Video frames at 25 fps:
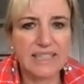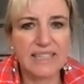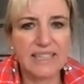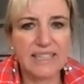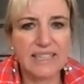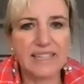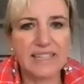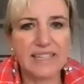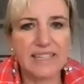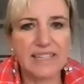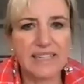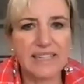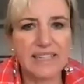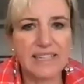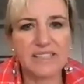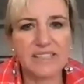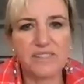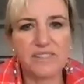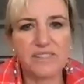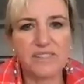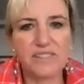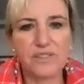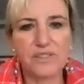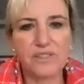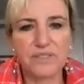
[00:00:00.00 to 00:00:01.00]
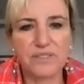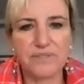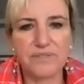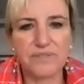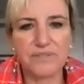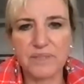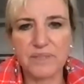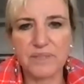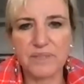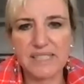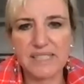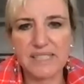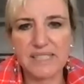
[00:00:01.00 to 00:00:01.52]
it sold a few weeks
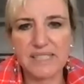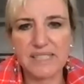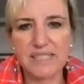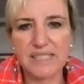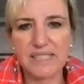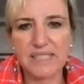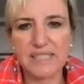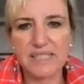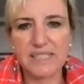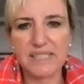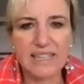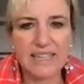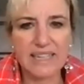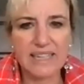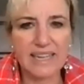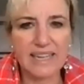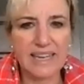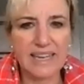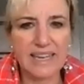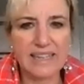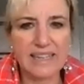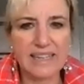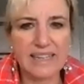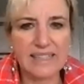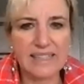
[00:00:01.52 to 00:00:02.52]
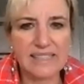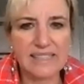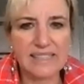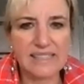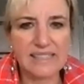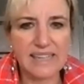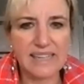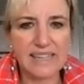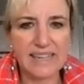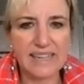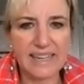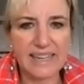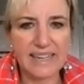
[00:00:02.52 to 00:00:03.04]
later. And
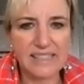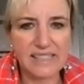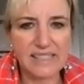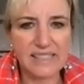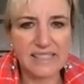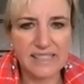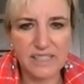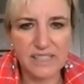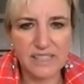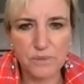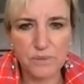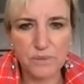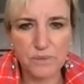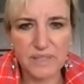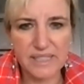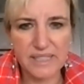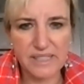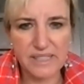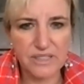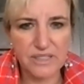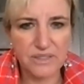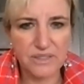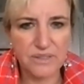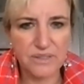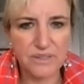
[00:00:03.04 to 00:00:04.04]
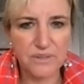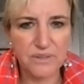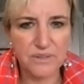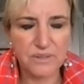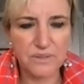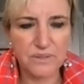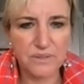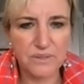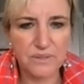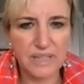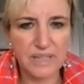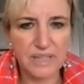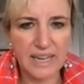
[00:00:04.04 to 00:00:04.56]
I had 6 weeks
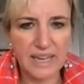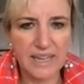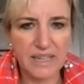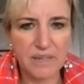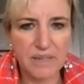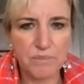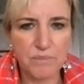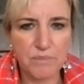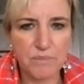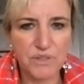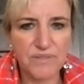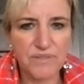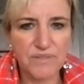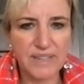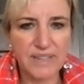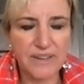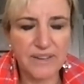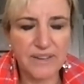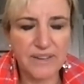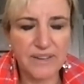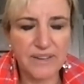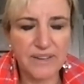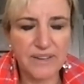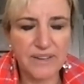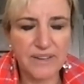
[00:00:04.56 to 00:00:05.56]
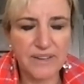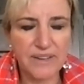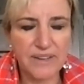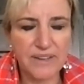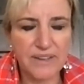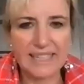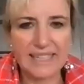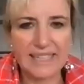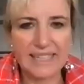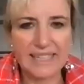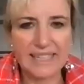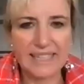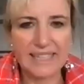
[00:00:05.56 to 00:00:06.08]
to move out, and I had
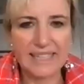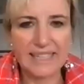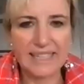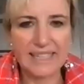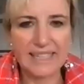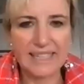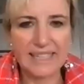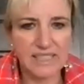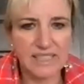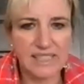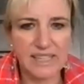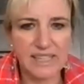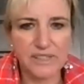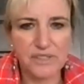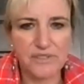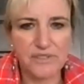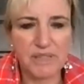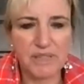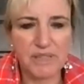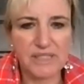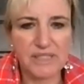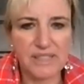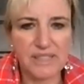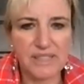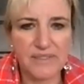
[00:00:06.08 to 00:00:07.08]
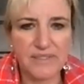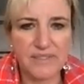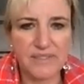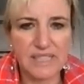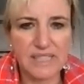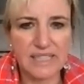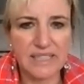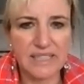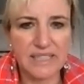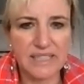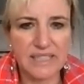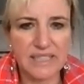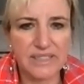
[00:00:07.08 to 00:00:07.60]
lived in this house for about 17
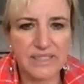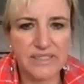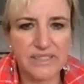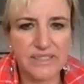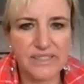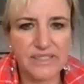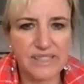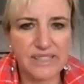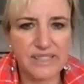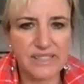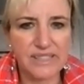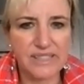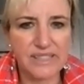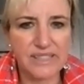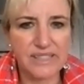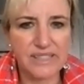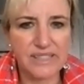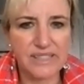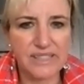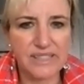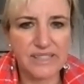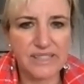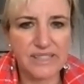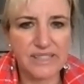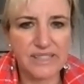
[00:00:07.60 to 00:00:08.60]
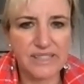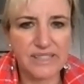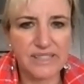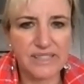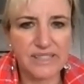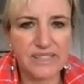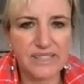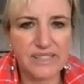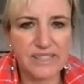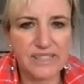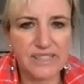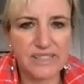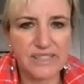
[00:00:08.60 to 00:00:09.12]
years and had
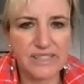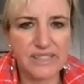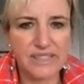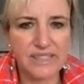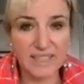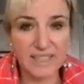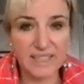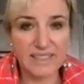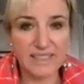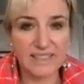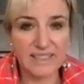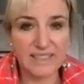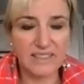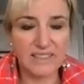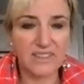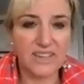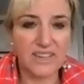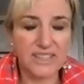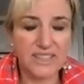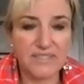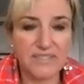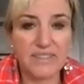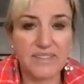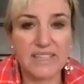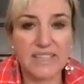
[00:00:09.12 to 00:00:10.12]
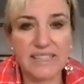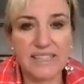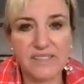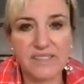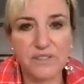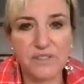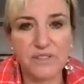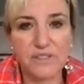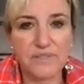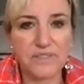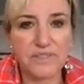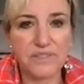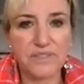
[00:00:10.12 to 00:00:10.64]
accumulated a lot of things
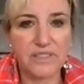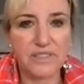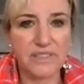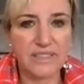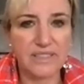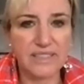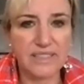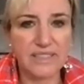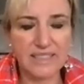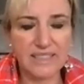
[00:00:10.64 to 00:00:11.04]
over